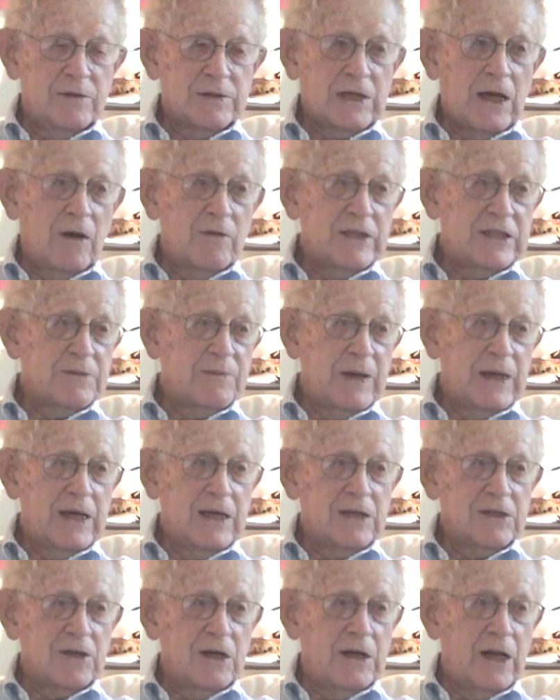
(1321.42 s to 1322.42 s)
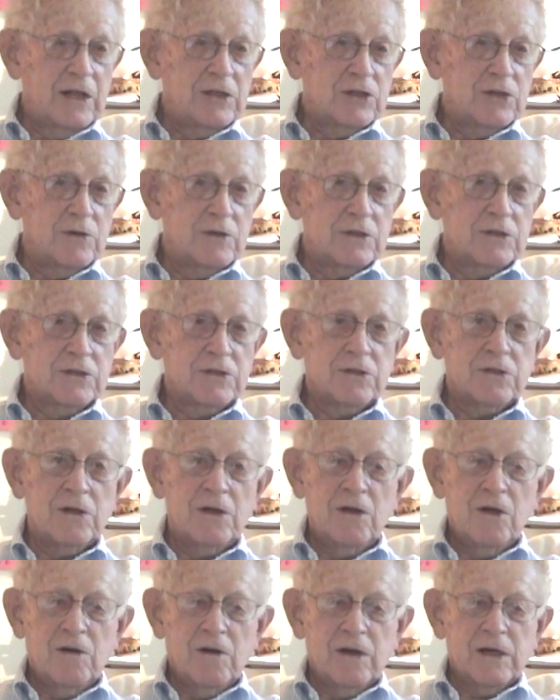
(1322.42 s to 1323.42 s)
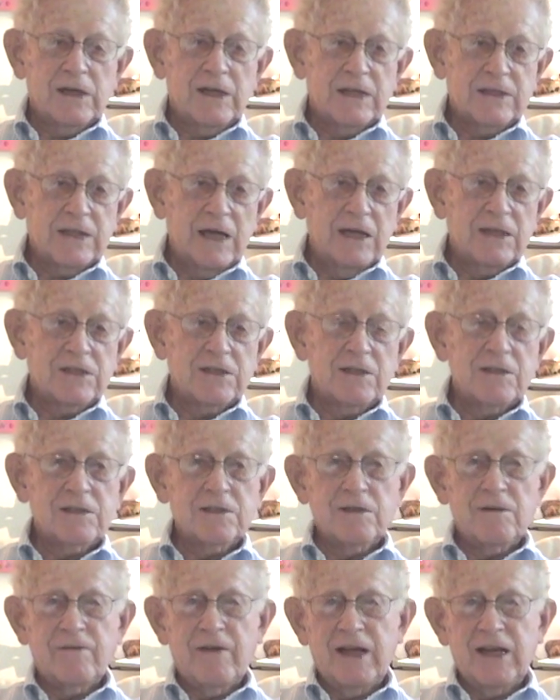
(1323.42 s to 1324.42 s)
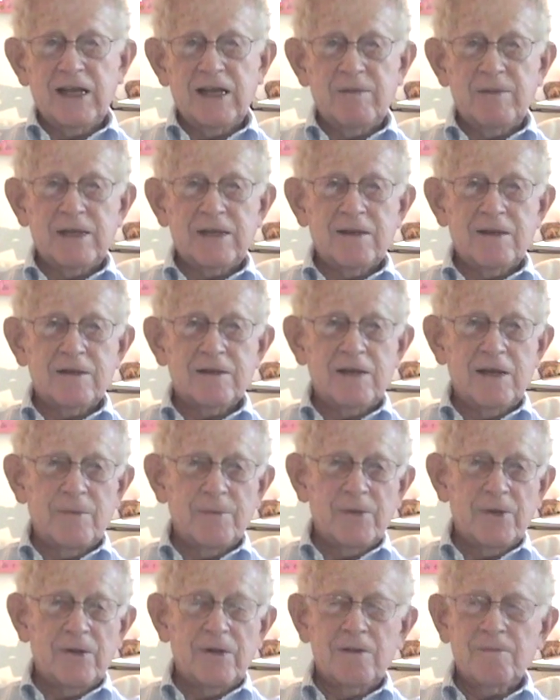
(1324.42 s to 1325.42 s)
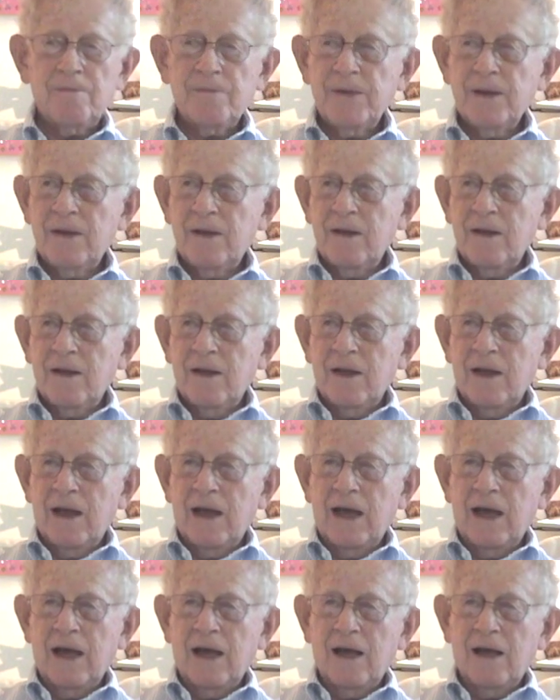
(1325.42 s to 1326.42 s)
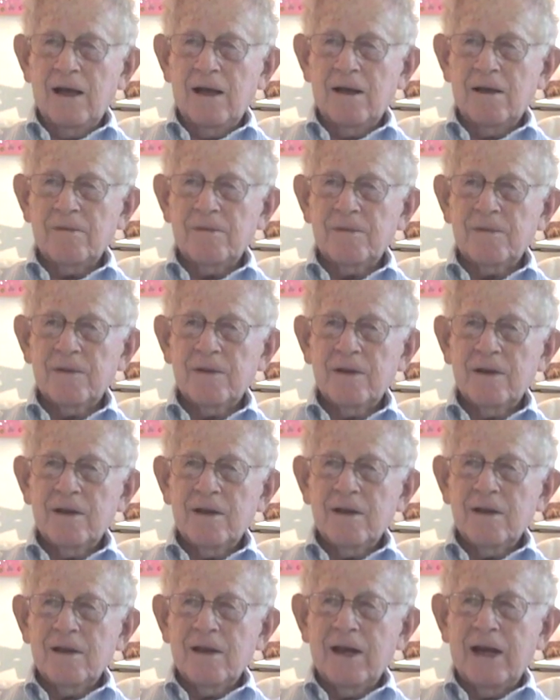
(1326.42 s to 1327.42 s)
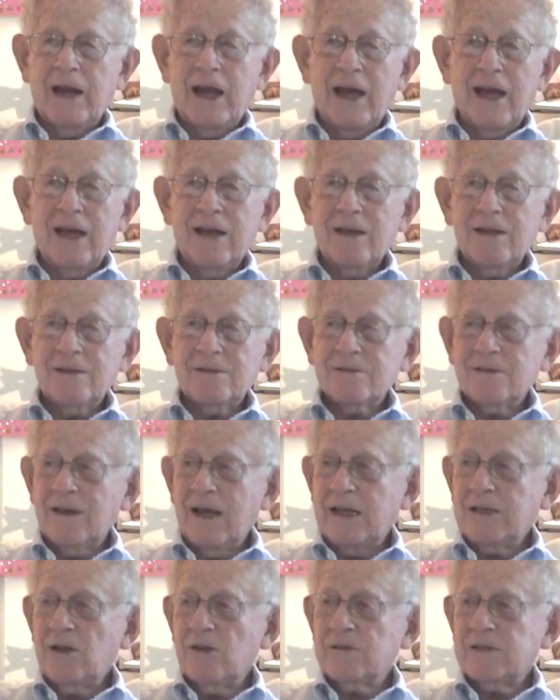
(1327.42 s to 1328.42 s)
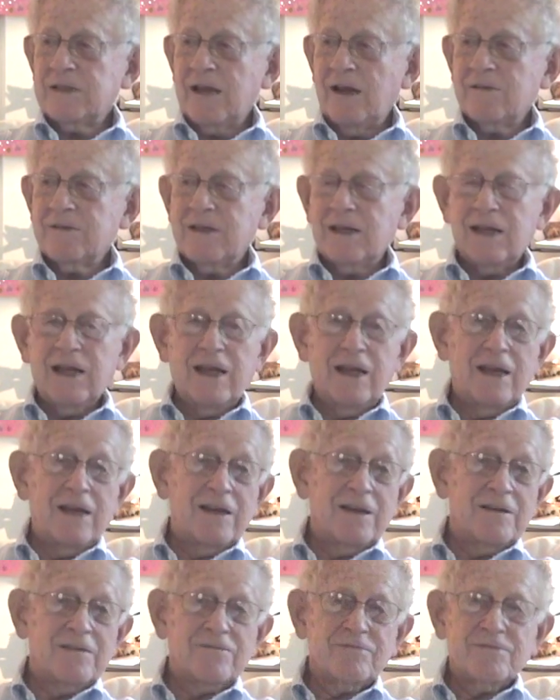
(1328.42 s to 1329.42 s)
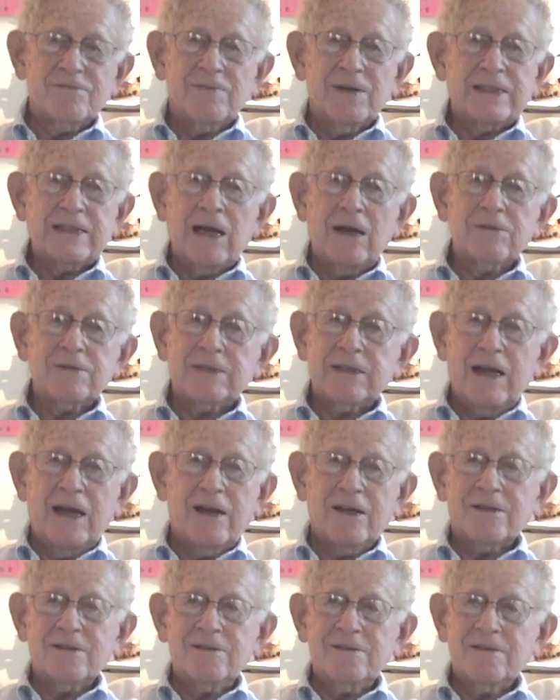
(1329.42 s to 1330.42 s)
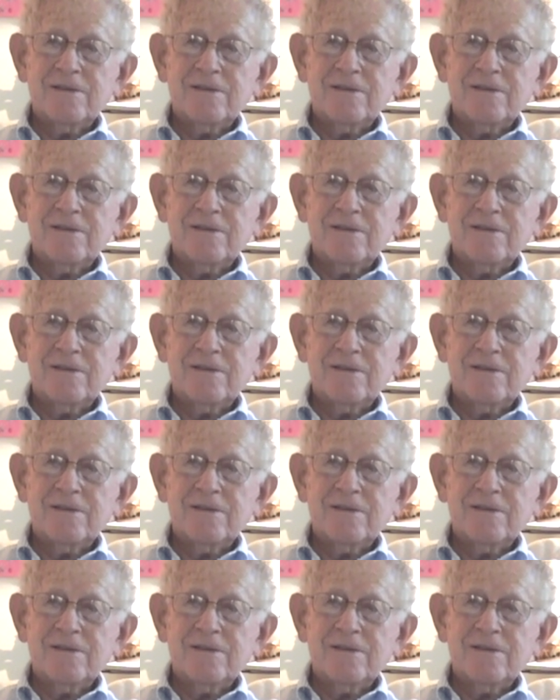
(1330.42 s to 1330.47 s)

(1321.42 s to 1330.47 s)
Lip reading: was always speaking to non-Jewish organizations, inviting them into the temple. And I don't doubt that he was out there,